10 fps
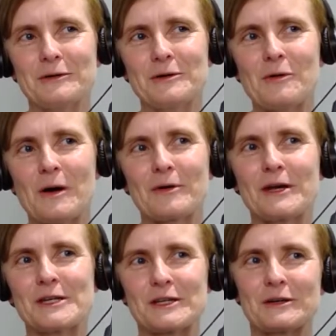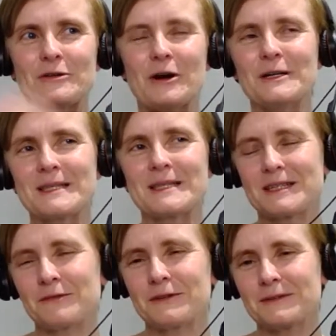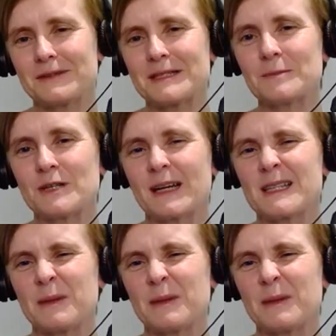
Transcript: cooperation across different subjects,